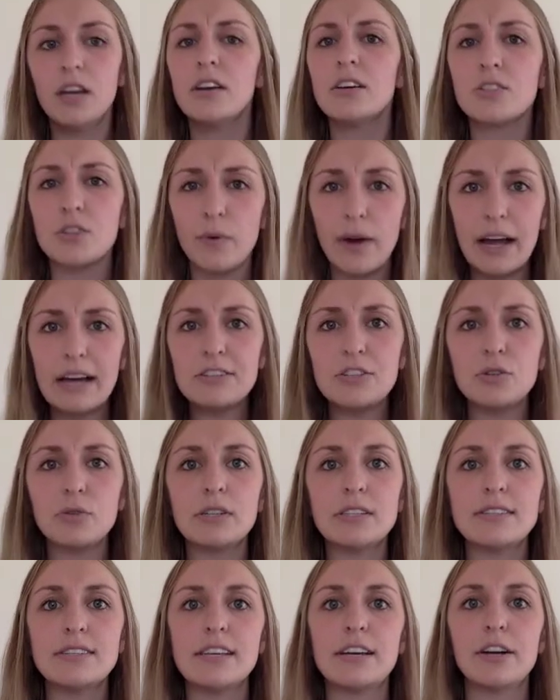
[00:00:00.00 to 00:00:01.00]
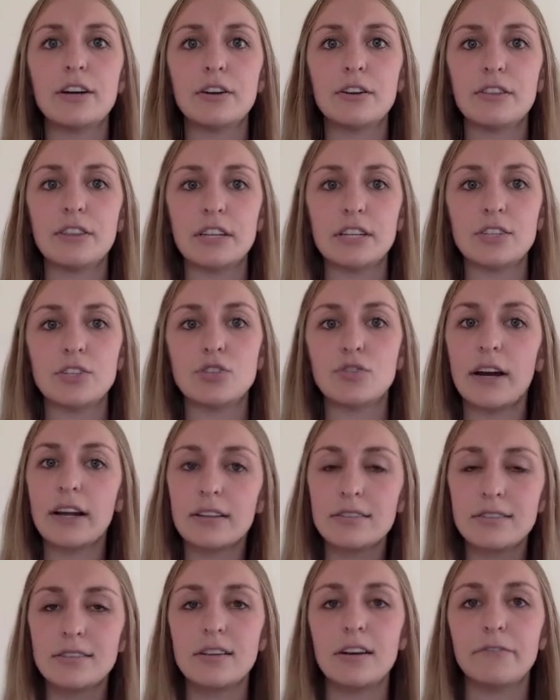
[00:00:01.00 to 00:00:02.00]
So as you consider the
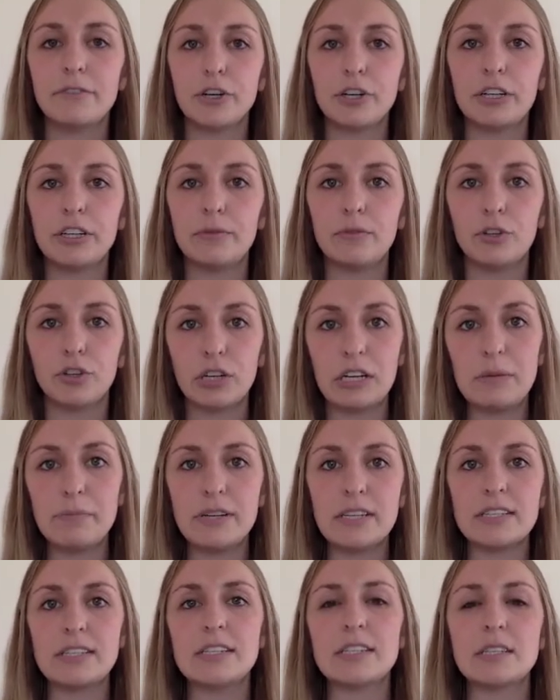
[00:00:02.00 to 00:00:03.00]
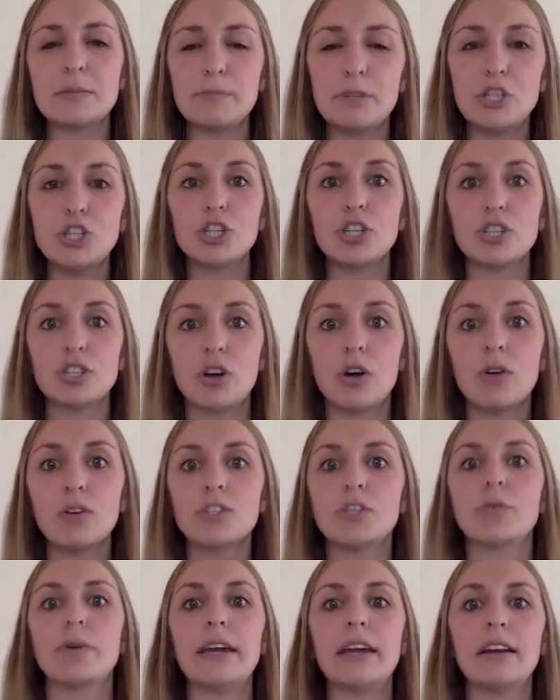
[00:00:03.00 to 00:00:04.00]
strengths of your green business, be sure to
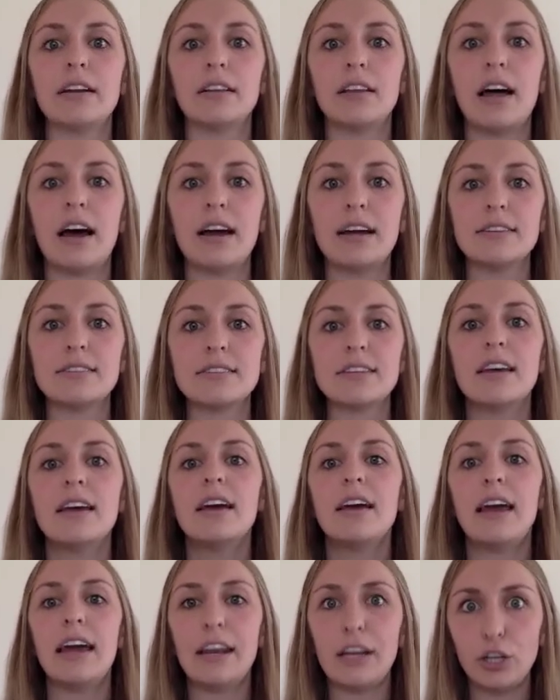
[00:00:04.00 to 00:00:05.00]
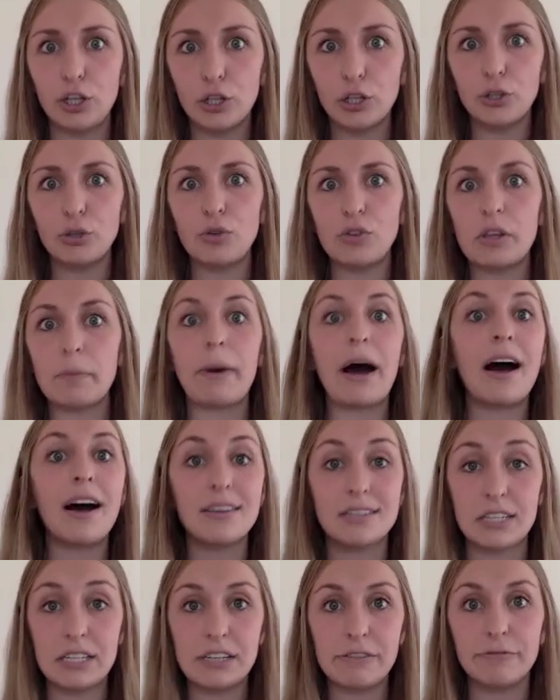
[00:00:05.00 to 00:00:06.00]
also analyze and include the
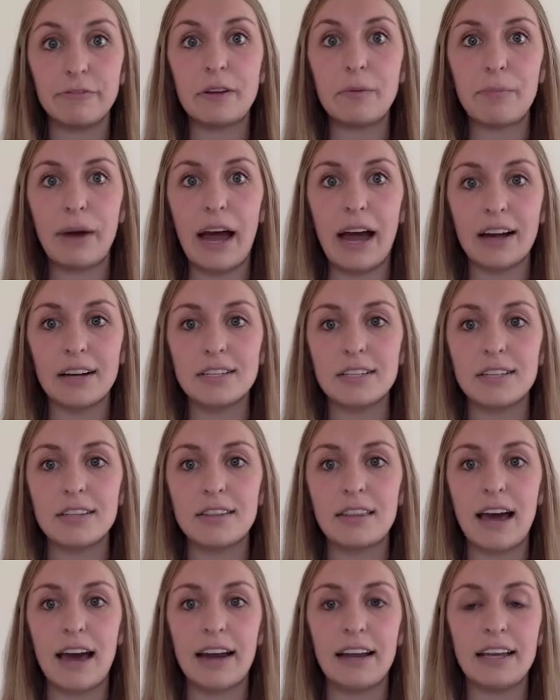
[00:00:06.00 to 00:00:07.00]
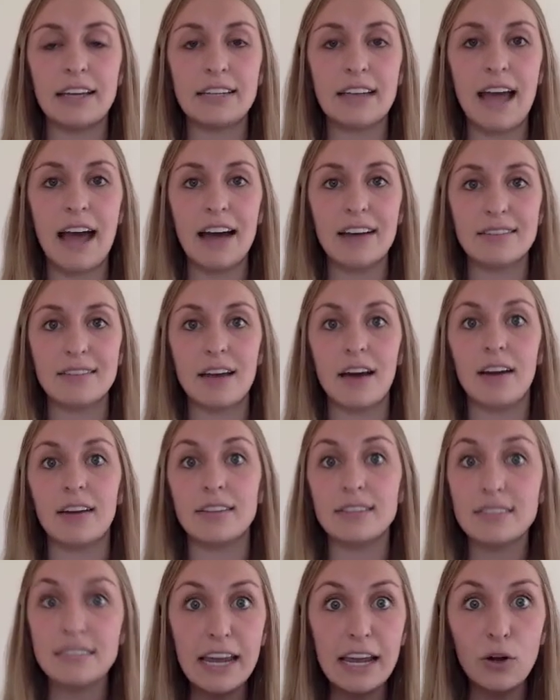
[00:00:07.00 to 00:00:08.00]
positive impact that it has on
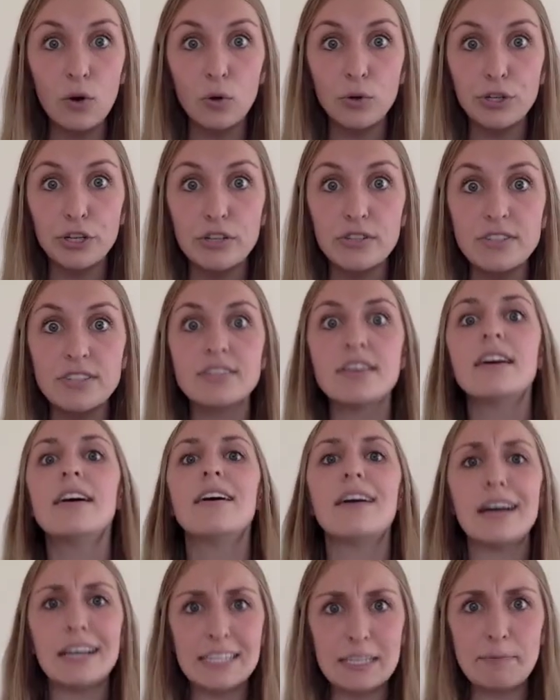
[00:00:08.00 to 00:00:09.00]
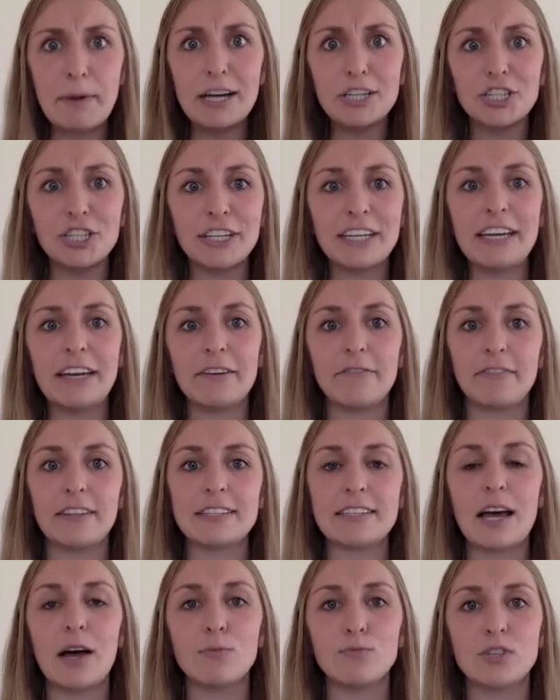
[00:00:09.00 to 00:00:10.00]
its stakeholders, especially if
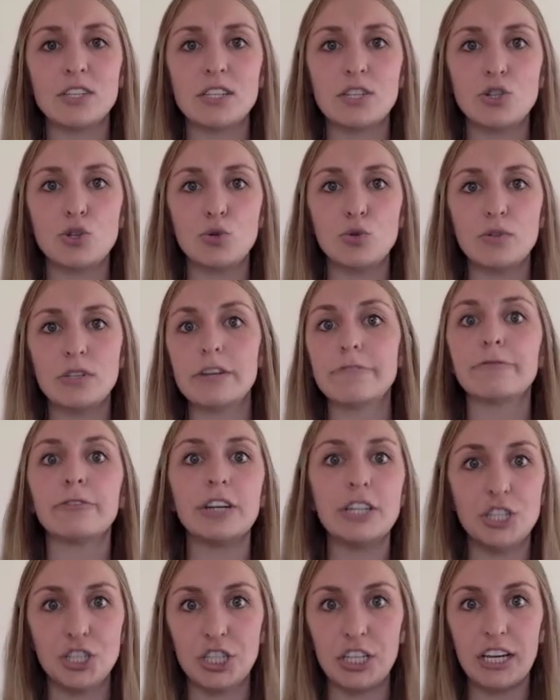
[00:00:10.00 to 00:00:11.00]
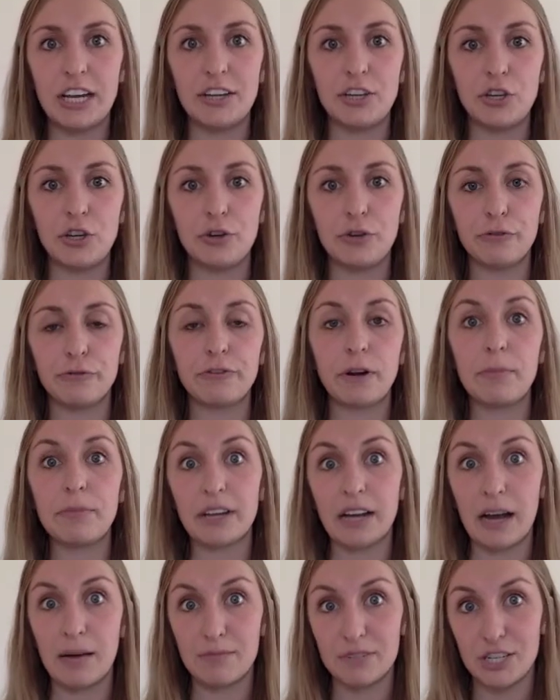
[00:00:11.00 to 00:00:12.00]
this helps to differentiate you from the
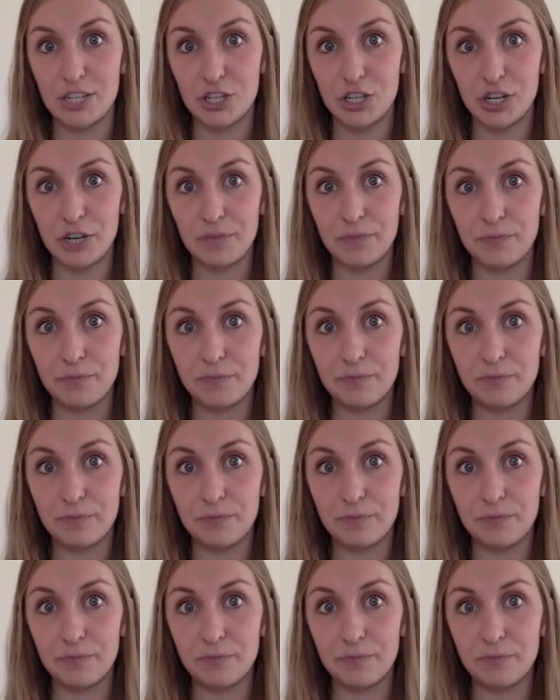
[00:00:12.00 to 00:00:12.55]
competition.